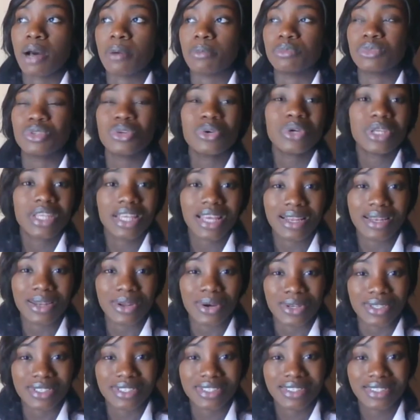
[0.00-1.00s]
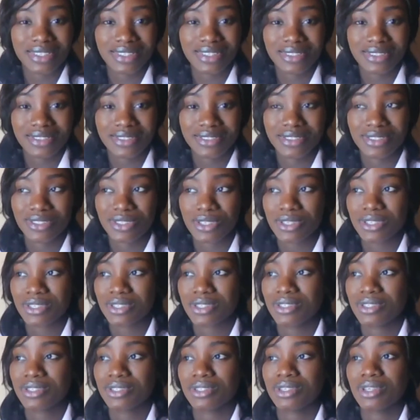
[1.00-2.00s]
Don't get lost.
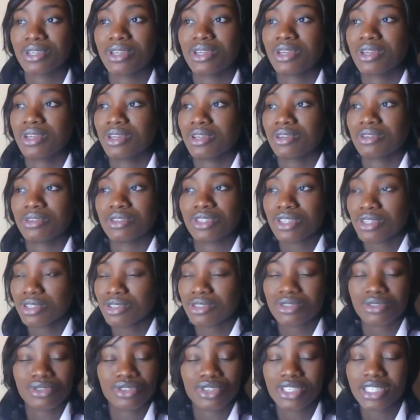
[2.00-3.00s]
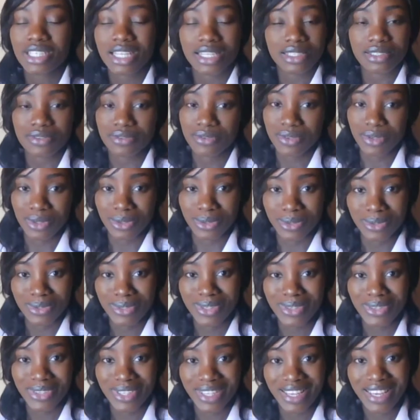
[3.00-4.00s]
Just let it flow,
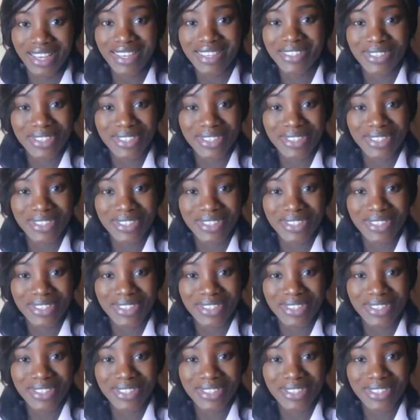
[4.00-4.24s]
okay?